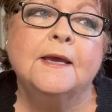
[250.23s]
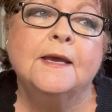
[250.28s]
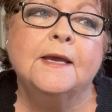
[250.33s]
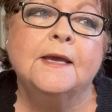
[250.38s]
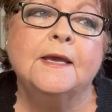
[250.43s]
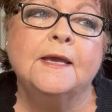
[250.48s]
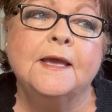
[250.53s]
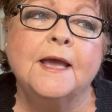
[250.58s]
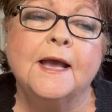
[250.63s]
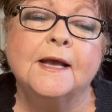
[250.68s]

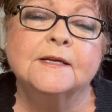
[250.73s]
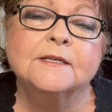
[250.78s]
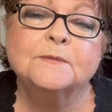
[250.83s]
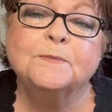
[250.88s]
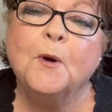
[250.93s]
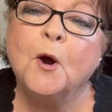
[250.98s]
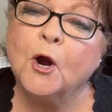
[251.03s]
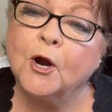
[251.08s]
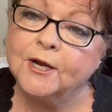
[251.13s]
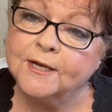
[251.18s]
He has
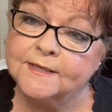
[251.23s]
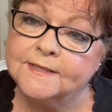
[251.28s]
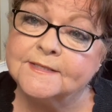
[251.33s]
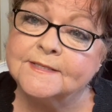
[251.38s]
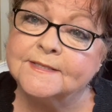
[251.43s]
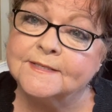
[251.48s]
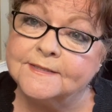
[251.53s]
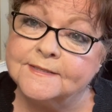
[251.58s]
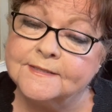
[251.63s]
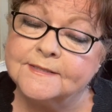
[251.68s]

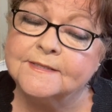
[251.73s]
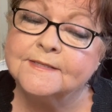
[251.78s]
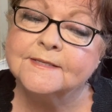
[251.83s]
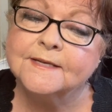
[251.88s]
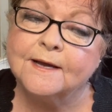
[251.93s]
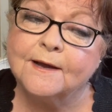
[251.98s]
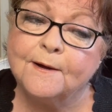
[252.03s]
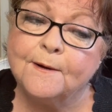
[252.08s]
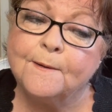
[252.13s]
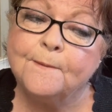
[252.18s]
Parkinson's,
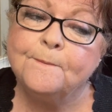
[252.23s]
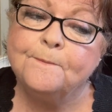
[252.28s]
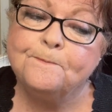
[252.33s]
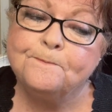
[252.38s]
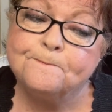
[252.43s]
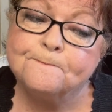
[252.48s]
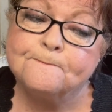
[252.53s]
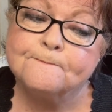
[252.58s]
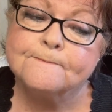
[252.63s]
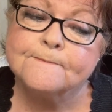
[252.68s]

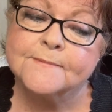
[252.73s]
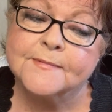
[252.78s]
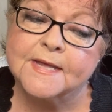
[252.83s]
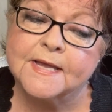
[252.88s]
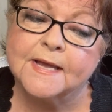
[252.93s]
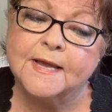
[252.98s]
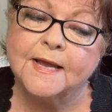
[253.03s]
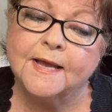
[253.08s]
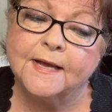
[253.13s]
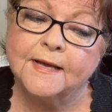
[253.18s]

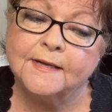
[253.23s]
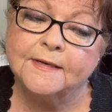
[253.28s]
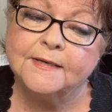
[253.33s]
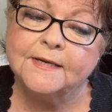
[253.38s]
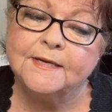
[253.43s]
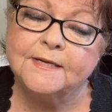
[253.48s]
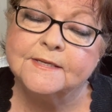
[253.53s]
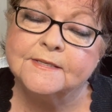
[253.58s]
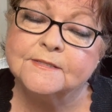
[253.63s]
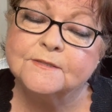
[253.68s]
and
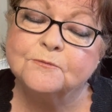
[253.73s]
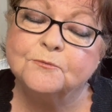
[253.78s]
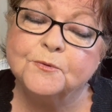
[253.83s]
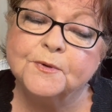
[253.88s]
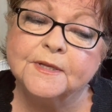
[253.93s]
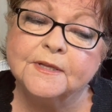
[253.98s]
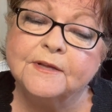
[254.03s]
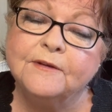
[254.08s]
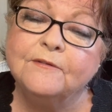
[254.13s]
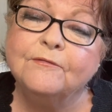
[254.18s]
he's
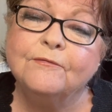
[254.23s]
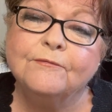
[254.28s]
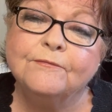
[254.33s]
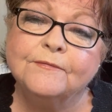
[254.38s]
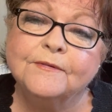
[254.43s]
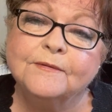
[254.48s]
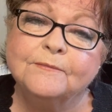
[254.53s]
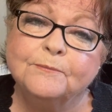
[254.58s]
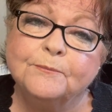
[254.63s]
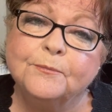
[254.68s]
really
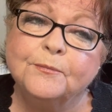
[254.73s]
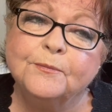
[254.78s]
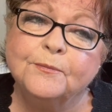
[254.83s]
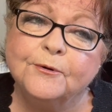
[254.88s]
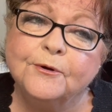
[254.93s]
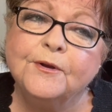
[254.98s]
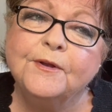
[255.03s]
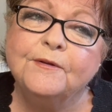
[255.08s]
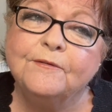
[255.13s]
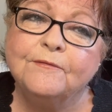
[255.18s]

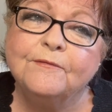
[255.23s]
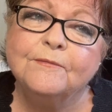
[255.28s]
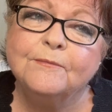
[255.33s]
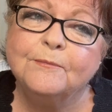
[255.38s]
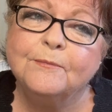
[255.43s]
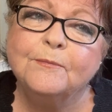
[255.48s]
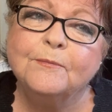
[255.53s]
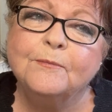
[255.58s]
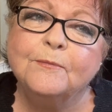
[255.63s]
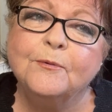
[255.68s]
pretty
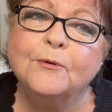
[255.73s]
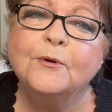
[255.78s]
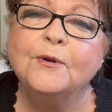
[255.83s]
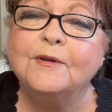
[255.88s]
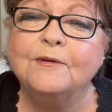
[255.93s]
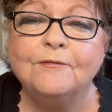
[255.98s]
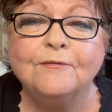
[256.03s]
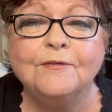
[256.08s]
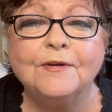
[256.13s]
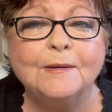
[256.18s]

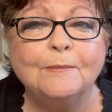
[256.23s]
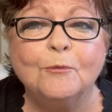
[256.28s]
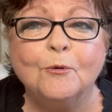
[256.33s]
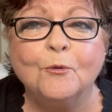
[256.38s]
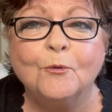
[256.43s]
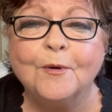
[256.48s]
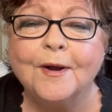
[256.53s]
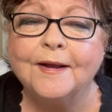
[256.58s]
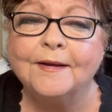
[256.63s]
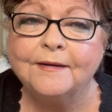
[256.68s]

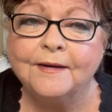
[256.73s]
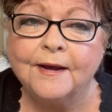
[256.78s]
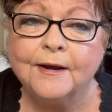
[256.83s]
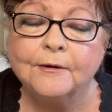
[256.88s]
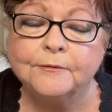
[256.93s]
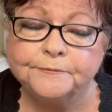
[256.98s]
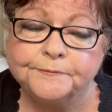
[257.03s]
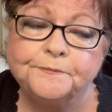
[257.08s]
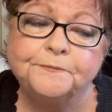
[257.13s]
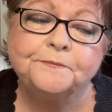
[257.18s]
feeble right now.